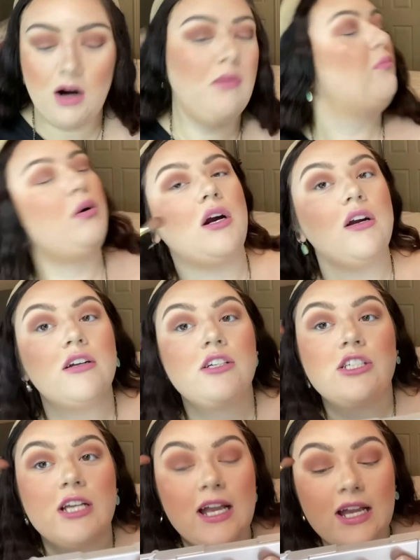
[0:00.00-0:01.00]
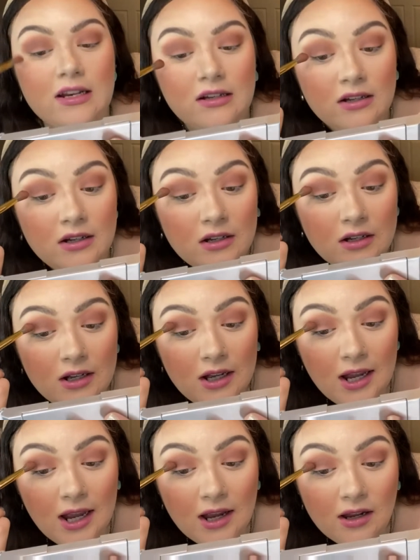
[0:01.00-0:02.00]
Perk shade.
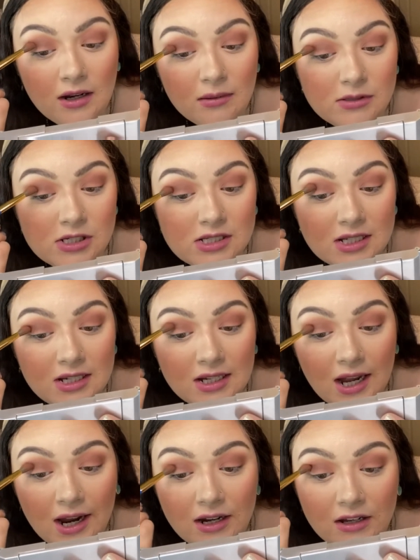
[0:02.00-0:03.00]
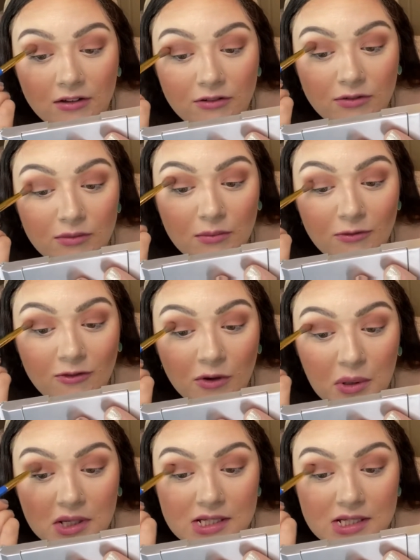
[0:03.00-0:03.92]
And I'm just gonna kind of focus